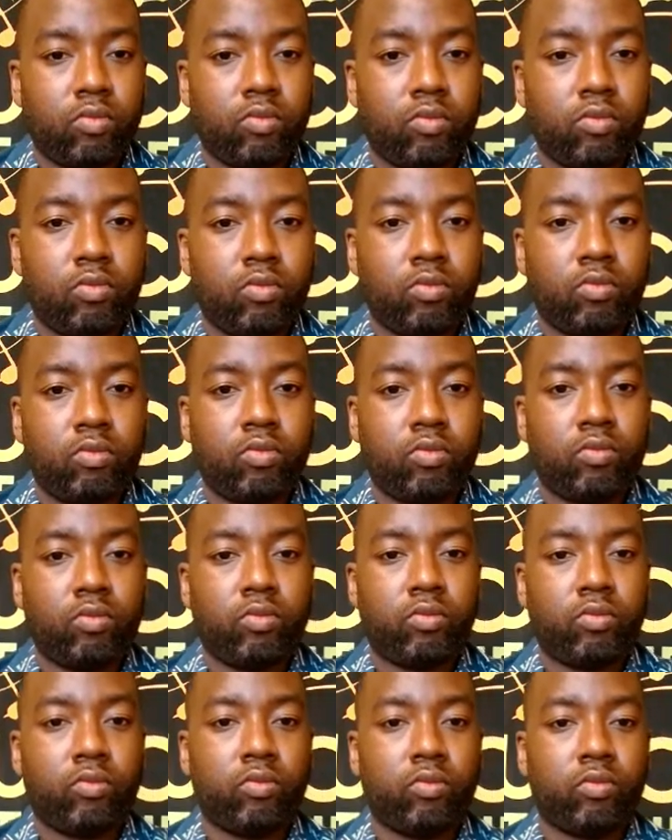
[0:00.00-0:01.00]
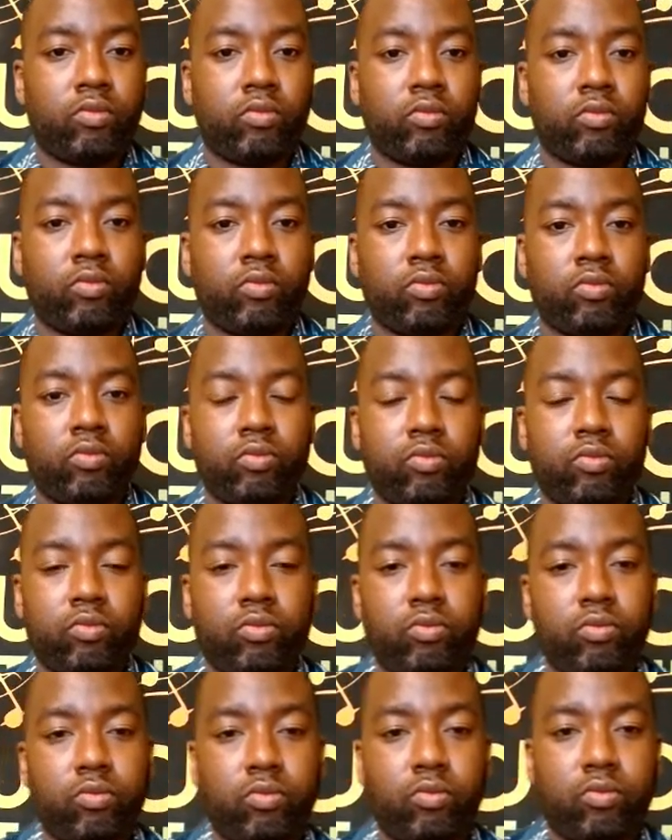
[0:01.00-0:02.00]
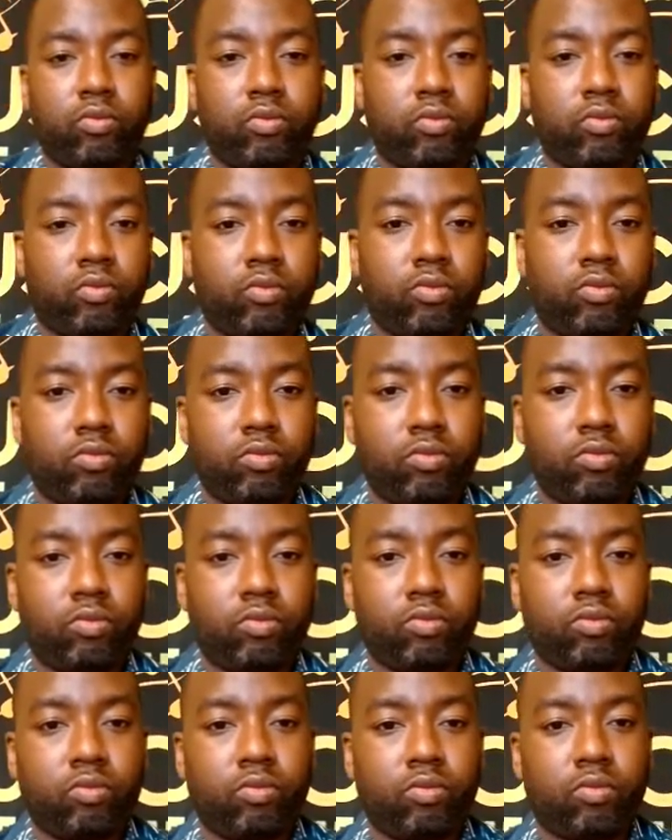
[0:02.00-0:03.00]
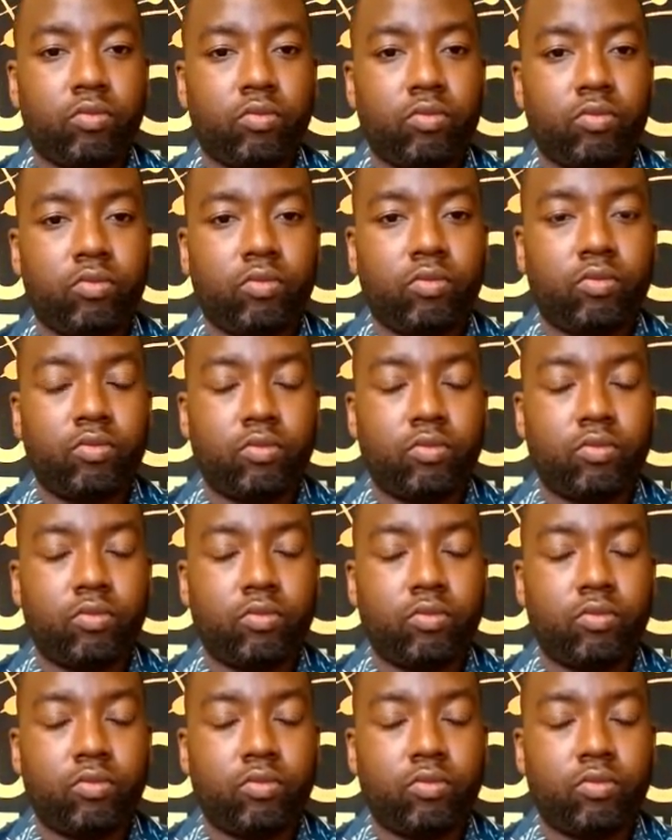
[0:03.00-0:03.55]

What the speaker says: The person shown says nothing.